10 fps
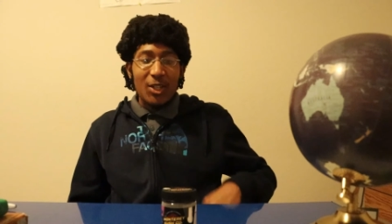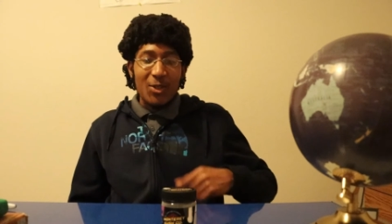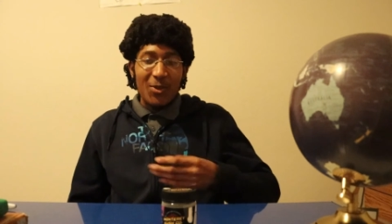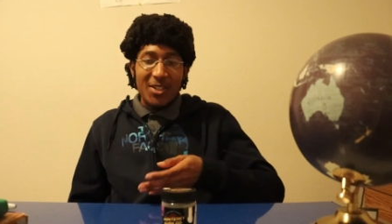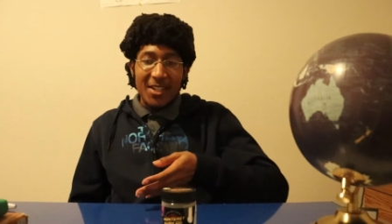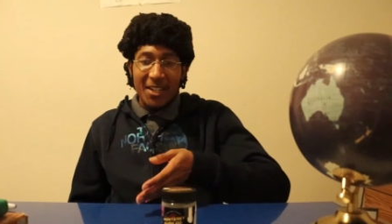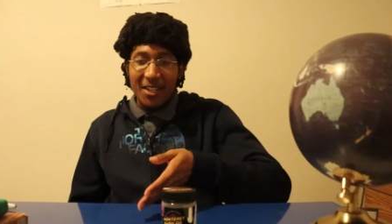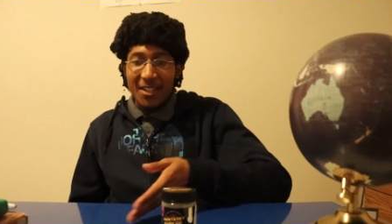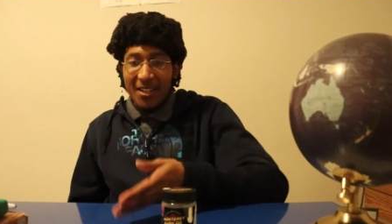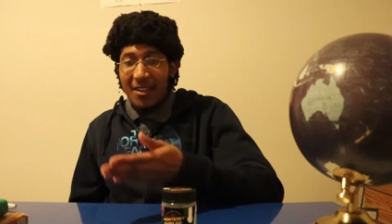So it's
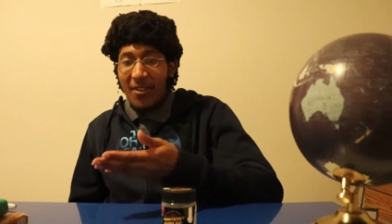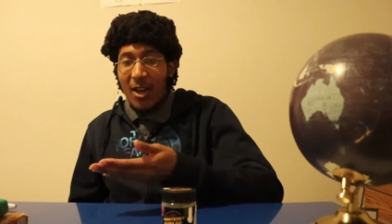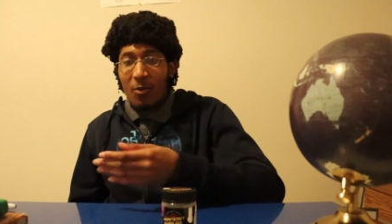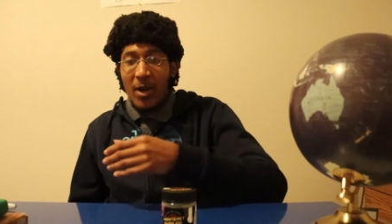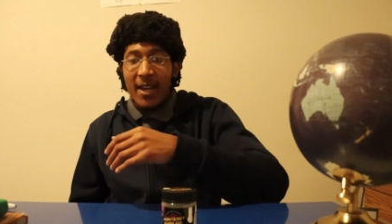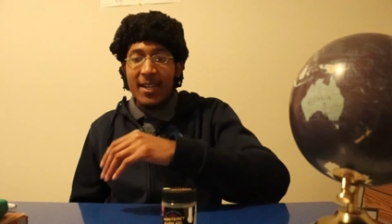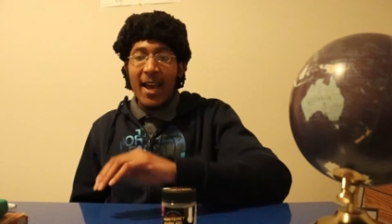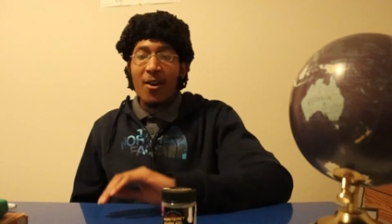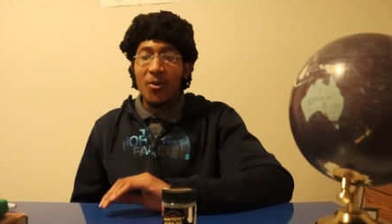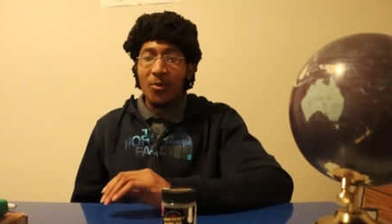like if I ran
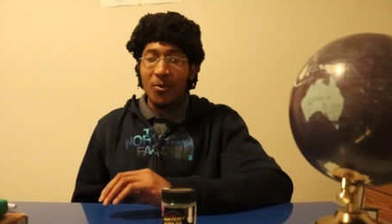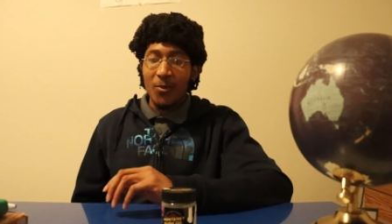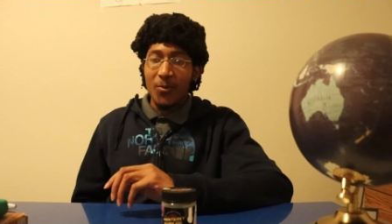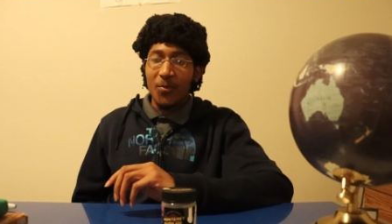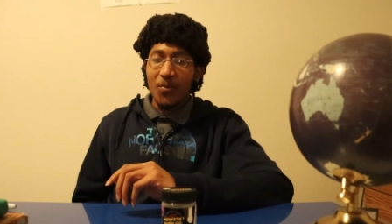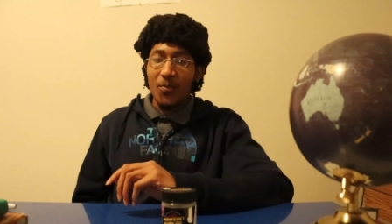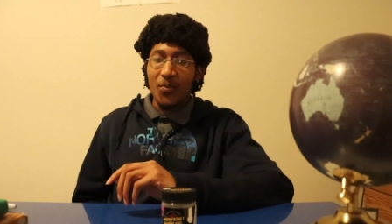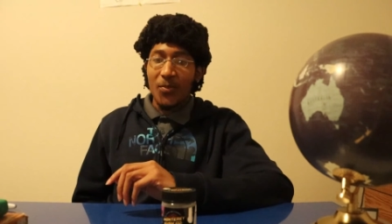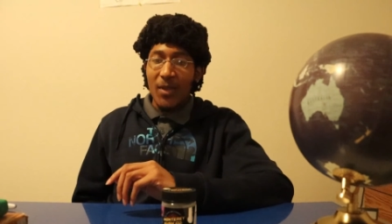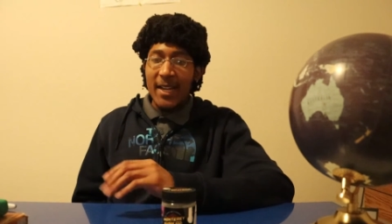now
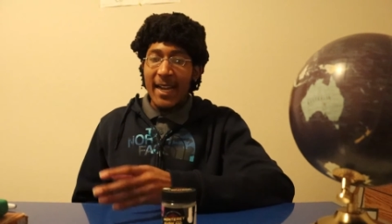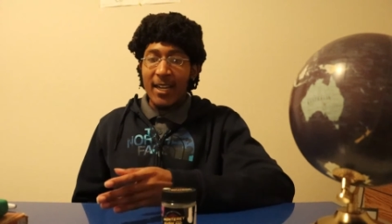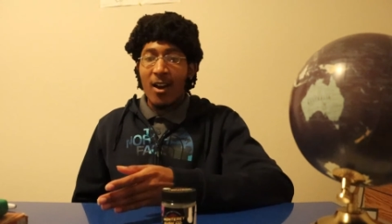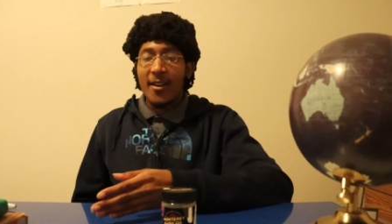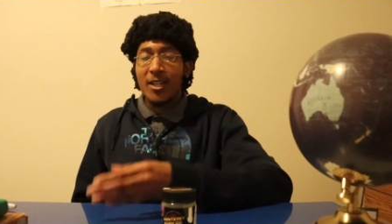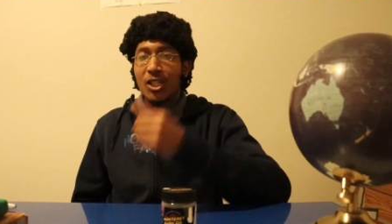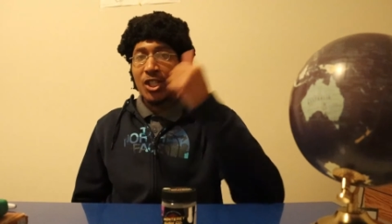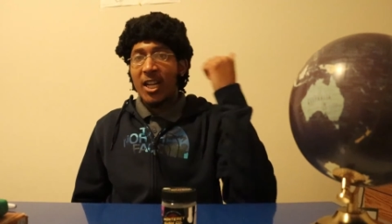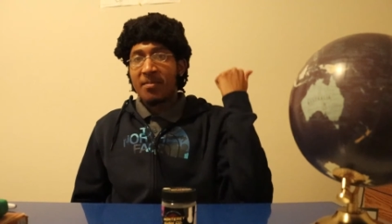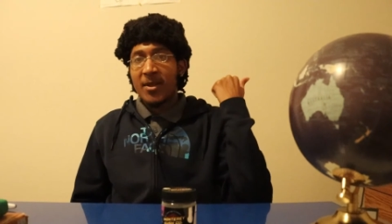and I got in
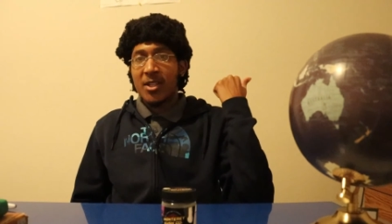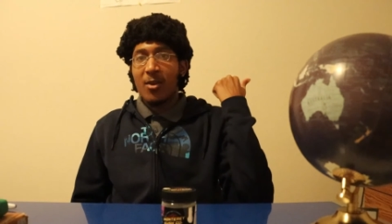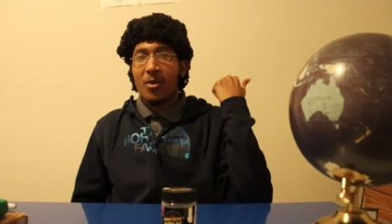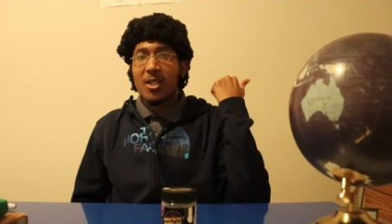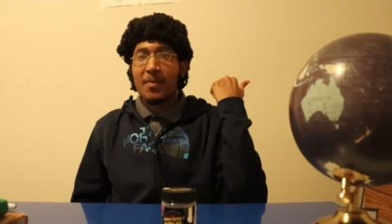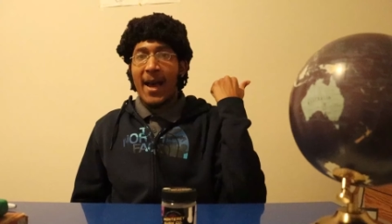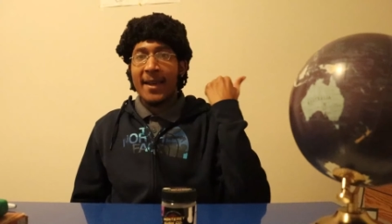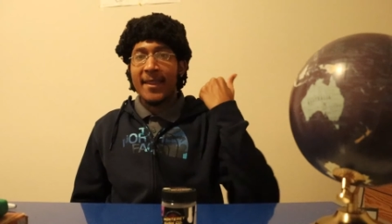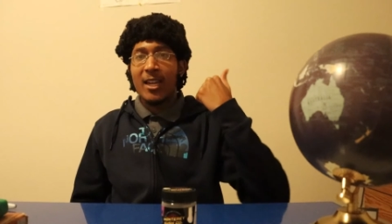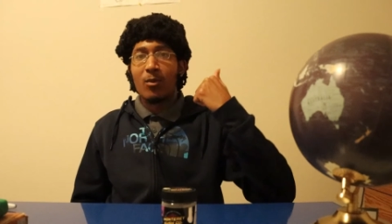shape as I was
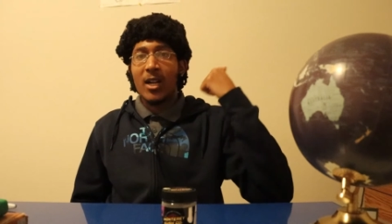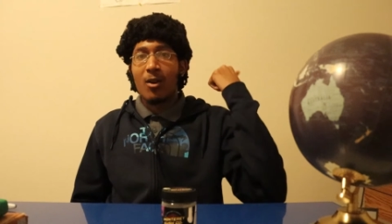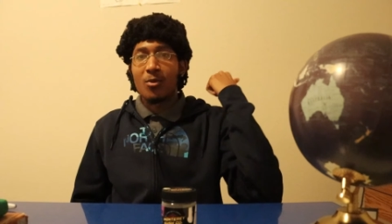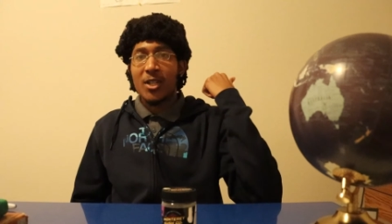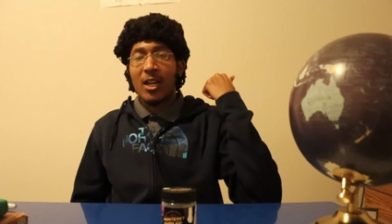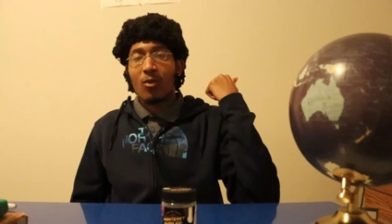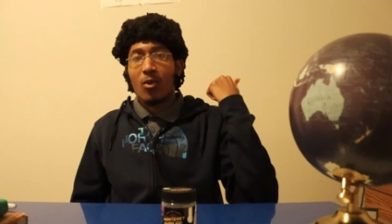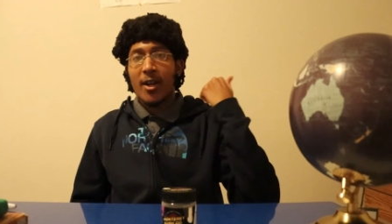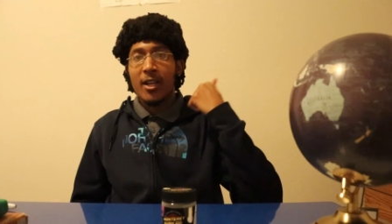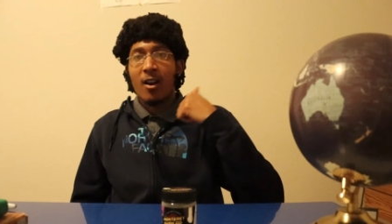back then when I was like
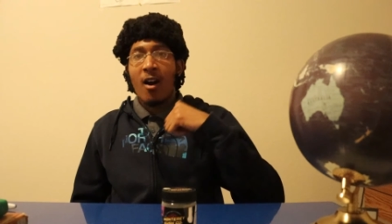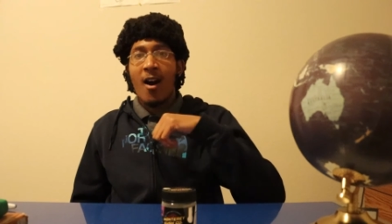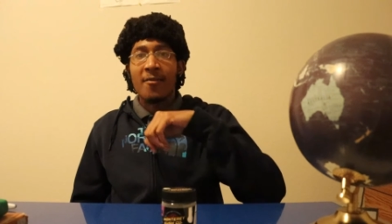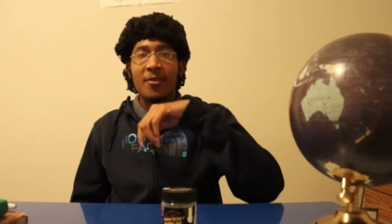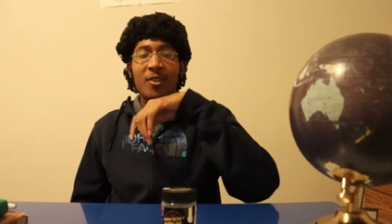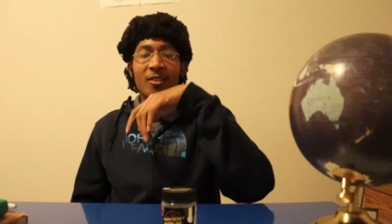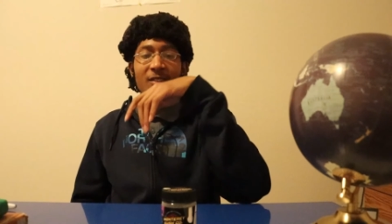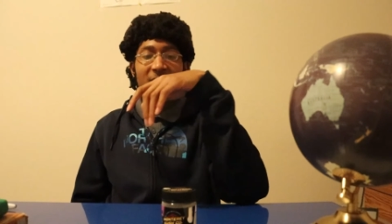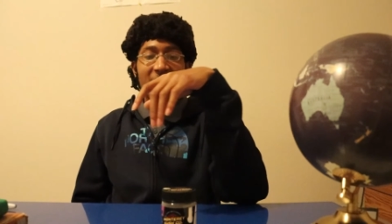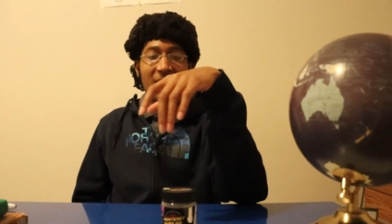running awful,